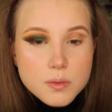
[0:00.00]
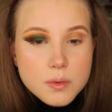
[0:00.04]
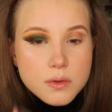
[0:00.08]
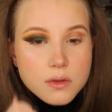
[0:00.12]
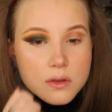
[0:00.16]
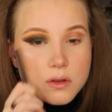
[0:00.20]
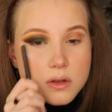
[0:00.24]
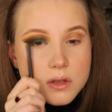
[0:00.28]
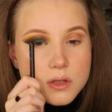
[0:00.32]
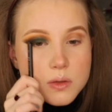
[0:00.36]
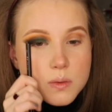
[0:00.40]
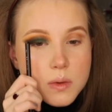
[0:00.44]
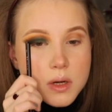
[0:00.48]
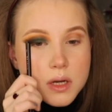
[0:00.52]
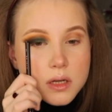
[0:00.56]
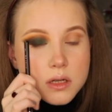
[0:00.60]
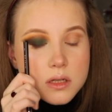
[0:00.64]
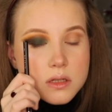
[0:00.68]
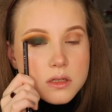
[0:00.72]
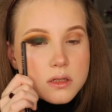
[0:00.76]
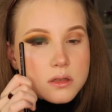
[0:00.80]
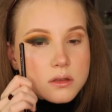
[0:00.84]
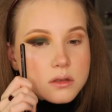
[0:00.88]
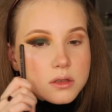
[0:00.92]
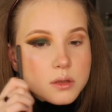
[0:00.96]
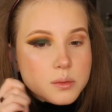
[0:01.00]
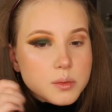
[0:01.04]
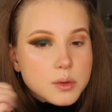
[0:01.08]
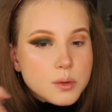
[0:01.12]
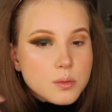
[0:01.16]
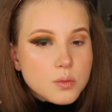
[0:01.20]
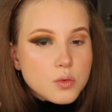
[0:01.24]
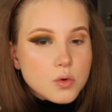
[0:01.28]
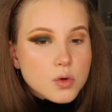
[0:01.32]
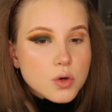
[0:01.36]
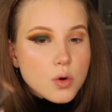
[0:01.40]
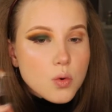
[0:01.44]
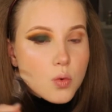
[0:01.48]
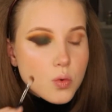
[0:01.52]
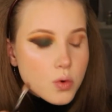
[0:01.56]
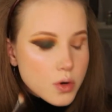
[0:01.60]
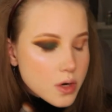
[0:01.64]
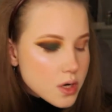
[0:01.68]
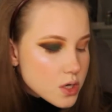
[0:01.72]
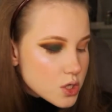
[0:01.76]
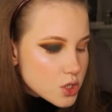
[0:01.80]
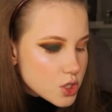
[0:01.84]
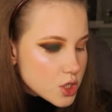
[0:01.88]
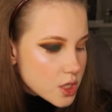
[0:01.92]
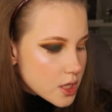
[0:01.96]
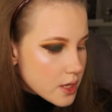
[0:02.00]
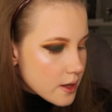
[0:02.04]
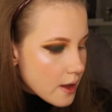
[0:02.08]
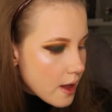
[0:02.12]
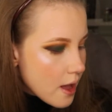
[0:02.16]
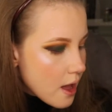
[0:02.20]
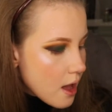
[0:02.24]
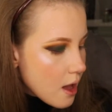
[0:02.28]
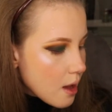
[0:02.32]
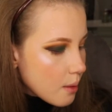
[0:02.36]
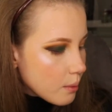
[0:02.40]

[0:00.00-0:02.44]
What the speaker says: But this one is a little bit more orangey,